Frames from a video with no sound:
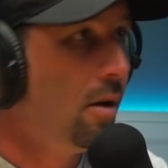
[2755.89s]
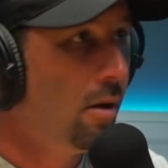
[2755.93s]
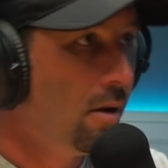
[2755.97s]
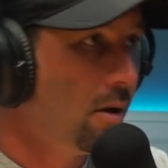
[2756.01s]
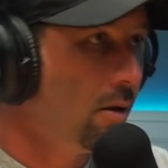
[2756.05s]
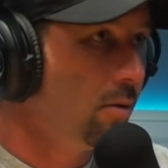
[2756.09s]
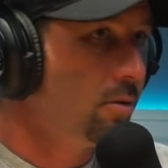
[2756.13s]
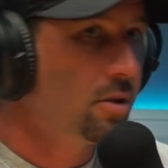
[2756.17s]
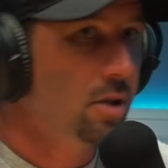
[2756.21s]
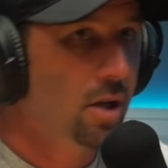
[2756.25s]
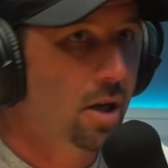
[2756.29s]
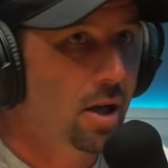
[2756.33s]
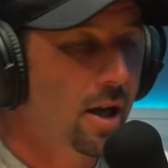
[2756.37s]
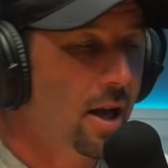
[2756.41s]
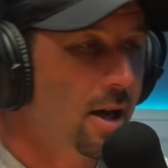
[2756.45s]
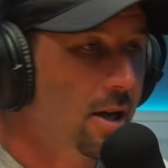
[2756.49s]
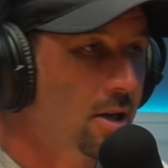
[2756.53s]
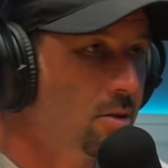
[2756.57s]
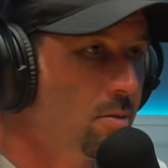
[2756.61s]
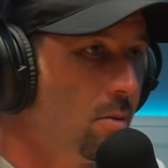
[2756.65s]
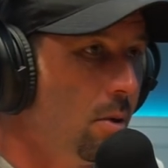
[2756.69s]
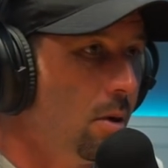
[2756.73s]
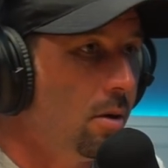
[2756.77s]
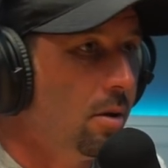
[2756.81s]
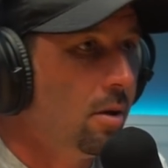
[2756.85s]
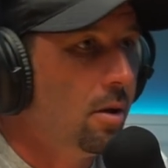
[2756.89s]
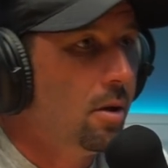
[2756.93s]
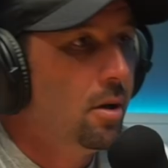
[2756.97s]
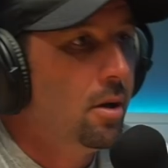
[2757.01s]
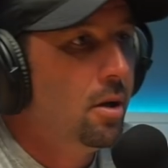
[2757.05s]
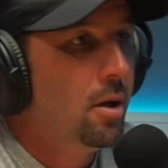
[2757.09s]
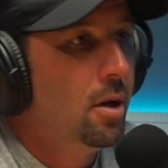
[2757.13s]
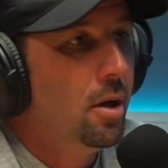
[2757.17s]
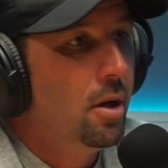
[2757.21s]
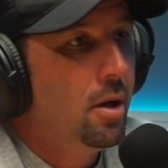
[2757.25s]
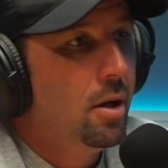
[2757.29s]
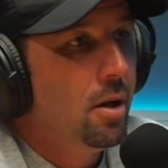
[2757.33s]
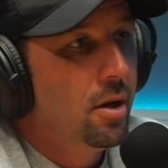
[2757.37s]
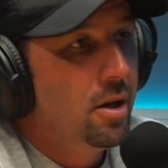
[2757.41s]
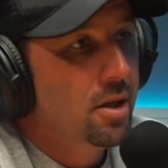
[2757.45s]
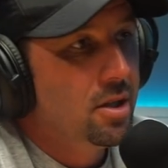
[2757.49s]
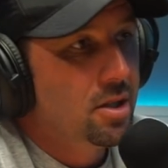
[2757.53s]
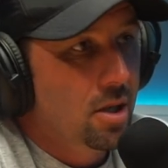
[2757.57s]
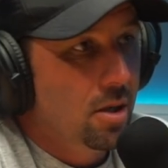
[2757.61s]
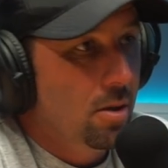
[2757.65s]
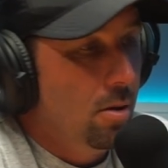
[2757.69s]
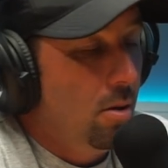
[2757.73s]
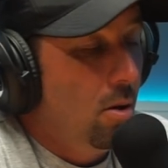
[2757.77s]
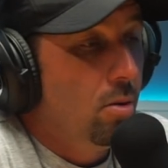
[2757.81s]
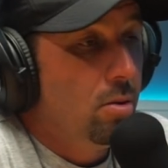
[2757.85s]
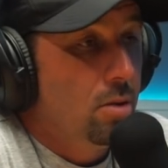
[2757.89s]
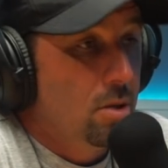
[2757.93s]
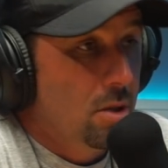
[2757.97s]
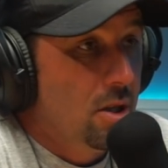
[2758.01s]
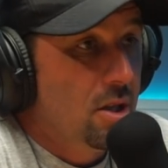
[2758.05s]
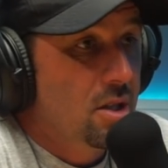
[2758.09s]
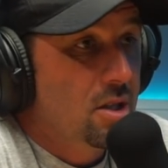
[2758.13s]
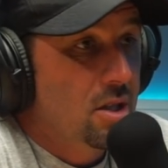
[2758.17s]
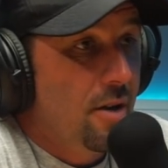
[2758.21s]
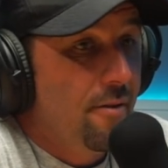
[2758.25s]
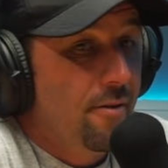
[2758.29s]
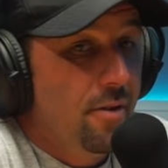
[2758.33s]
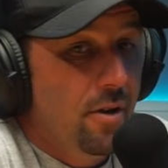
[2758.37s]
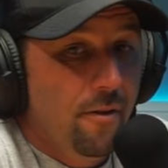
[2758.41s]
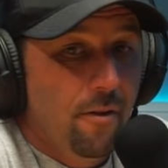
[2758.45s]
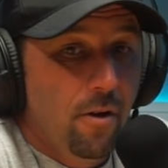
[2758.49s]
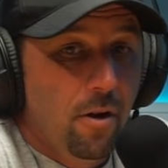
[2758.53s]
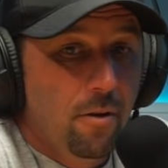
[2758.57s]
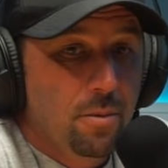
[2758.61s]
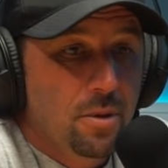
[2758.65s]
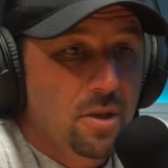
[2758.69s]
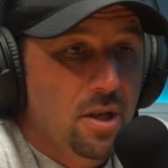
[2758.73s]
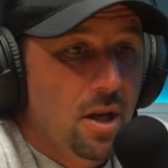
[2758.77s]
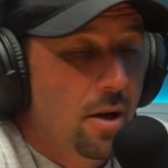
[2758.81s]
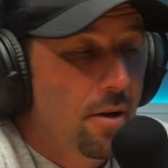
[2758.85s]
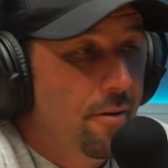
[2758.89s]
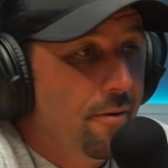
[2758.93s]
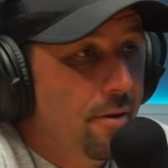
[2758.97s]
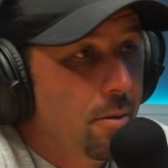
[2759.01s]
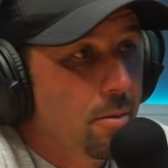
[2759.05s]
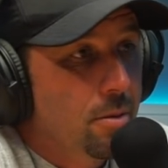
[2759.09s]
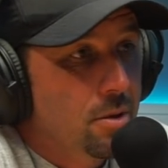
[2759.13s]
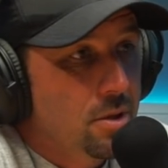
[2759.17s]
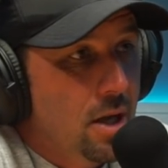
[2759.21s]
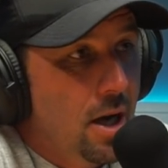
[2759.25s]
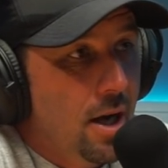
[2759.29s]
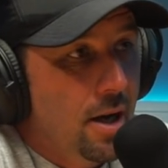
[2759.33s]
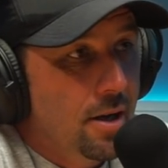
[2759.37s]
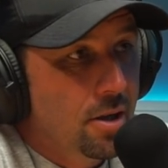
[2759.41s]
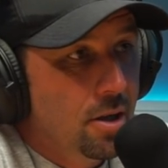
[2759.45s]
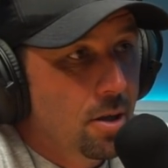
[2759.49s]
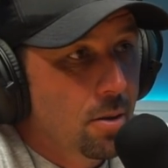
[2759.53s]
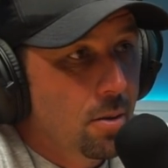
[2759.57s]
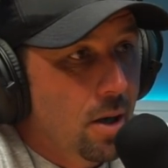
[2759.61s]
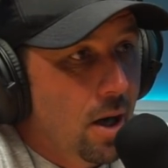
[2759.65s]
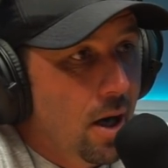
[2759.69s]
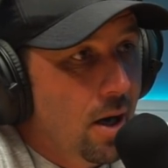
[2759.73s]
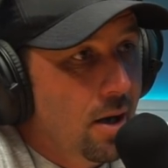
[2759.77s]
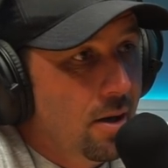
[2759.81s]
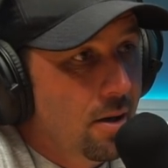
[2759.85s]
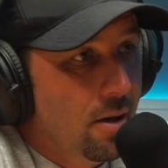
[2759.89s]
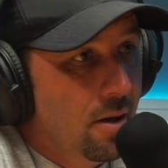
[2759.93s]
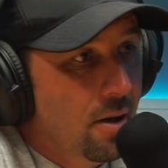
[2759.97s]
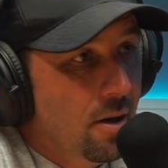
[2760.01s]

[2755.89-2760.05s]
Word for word: On to the next one. Yeah. He said honestly, 75% of it was that in UK.